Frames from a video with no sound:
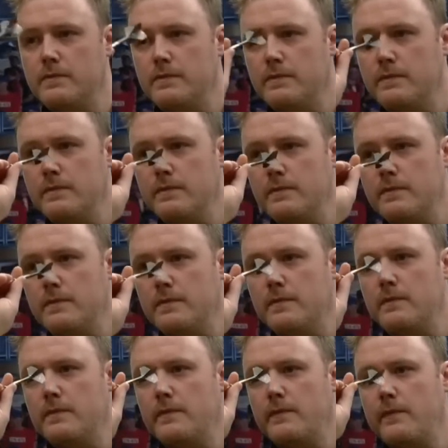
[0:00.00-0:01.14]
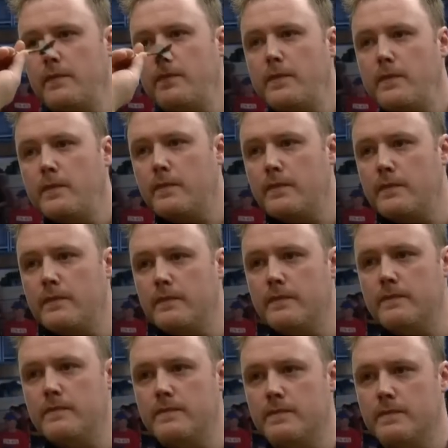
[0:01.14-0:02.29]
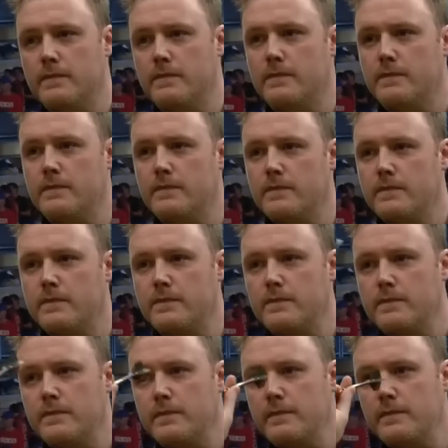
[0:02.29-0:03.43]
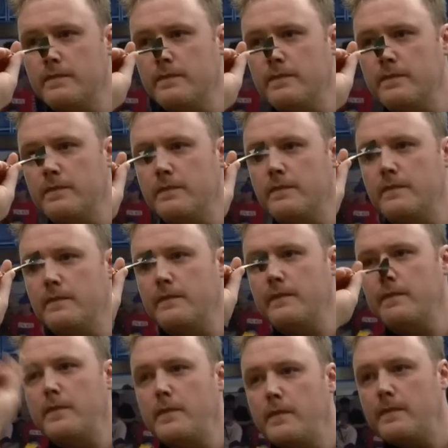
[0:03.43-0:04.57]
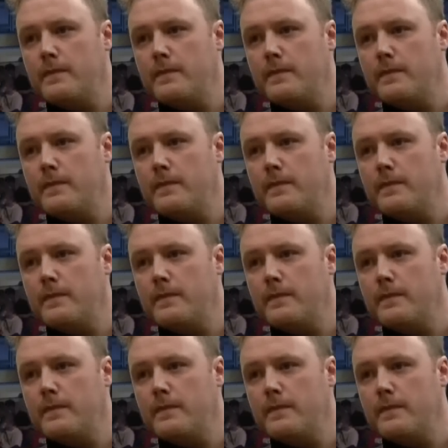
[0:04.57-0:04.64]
(no one is talking)